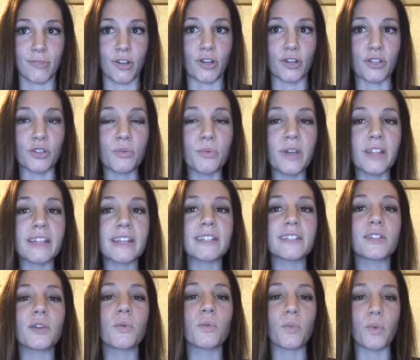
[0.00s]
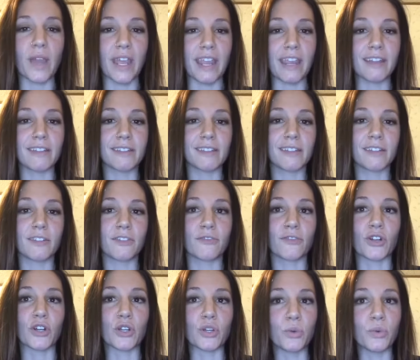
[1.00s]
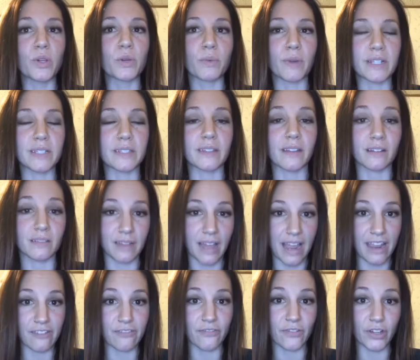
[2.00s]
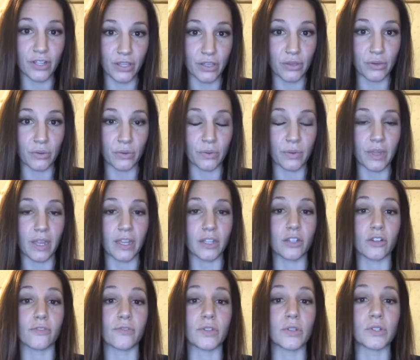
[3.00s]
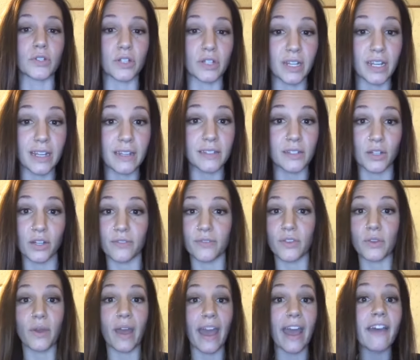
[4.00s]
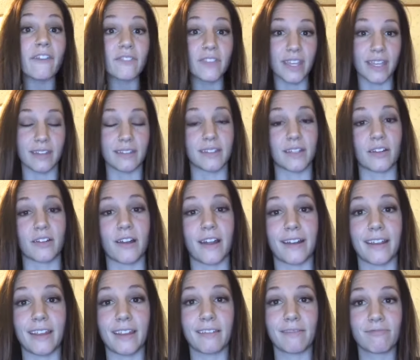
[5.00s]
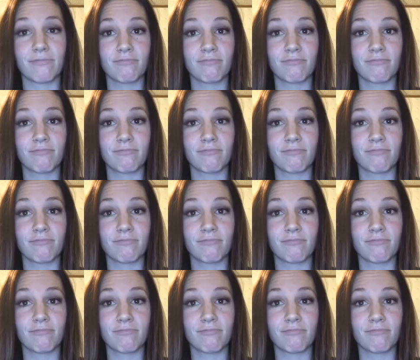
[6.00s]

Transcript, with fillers: are you willing to wait for who would risk their life for you and your future kids, or if you have kids already?